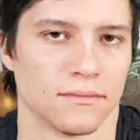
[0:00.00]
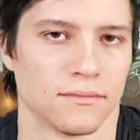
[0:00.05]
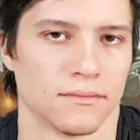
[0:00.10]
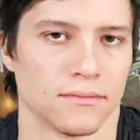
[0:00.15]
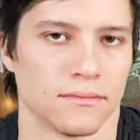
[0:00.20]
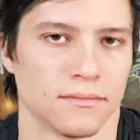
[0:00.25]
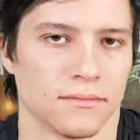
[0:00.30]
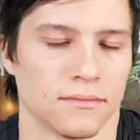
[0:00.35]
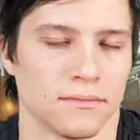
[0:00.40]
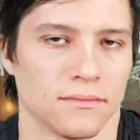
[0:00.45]

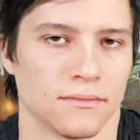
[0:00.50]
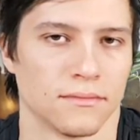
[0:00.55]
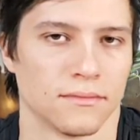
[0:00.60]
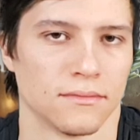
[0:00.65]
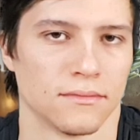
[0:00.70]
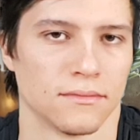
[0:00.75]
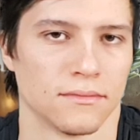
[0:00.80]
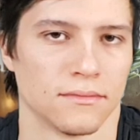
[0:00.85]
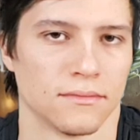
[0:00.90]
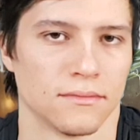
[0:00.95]

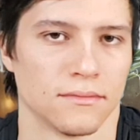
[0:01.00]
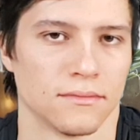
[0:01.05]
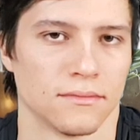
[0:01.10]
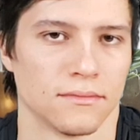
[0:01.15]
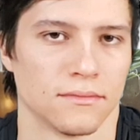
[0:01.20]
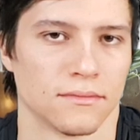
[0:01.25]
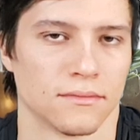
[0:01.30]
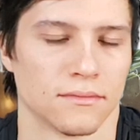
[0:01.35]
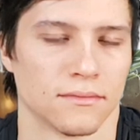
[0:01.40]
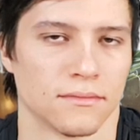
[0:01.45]

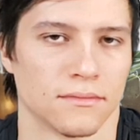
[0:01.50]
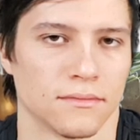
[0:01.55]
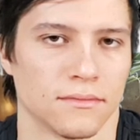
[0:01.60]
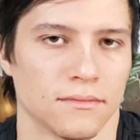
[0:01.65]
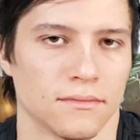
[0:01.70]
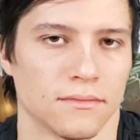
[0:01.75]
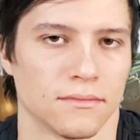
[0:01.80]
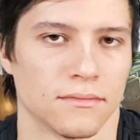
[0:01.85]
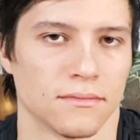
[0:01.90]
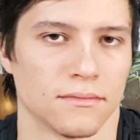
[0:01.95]

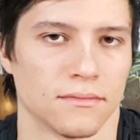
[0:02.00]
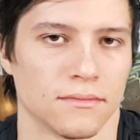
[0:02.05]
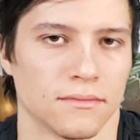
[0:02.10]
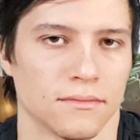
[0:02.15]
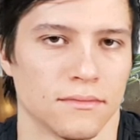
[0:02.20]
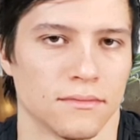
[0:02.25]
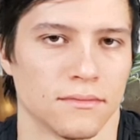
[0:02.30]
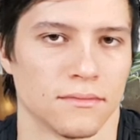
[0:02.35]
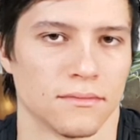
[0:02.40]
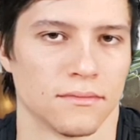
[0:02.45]

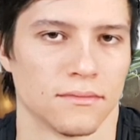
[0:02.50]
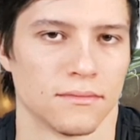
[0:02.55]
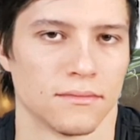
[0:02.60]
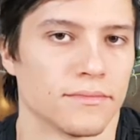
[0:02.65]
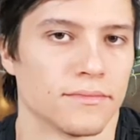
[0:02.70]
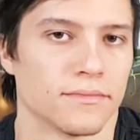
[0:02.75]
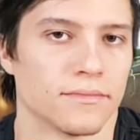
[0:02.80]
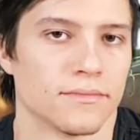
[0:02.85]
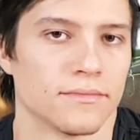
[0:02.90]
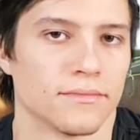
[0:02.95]

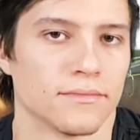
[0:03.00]
The person shown says nothing.